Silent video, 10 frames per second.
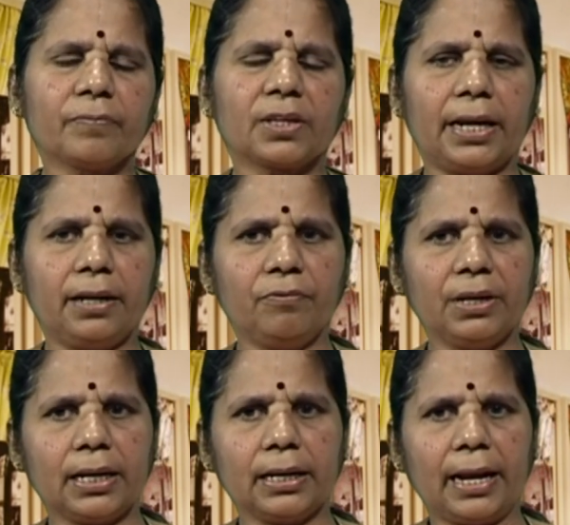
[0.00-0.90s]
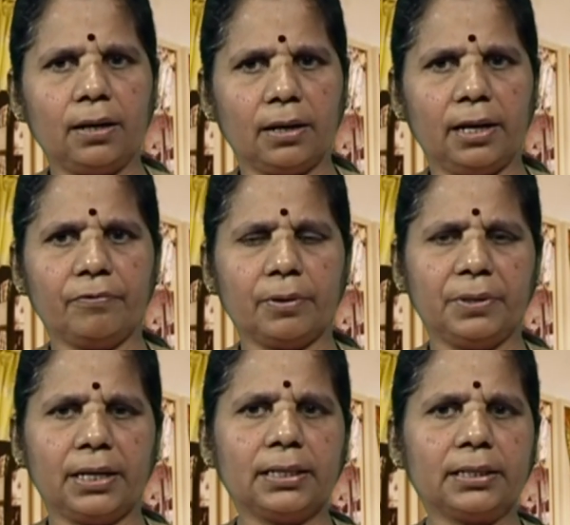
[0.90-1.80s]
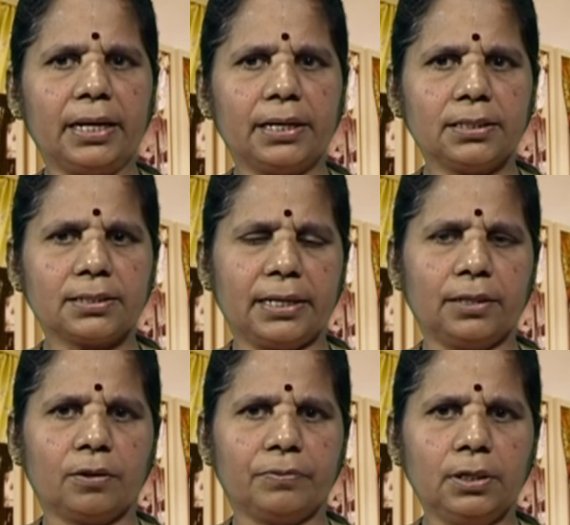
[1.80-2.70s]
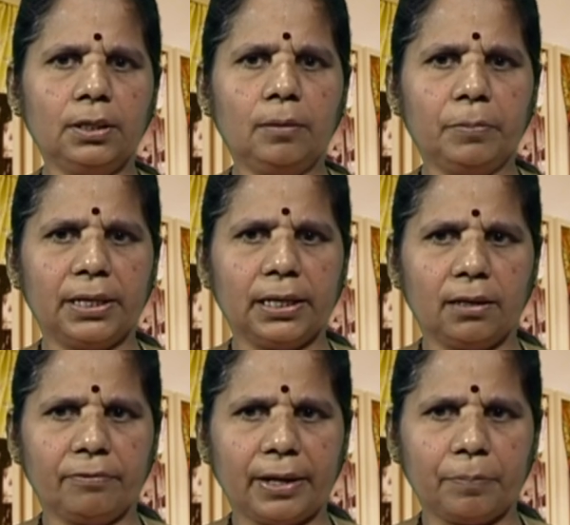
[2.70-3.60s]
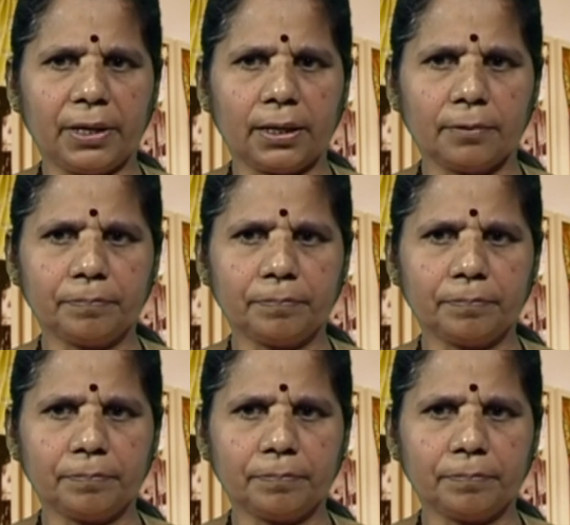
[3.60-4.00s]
and we can calculate from that the tearing strength of the particular fabric.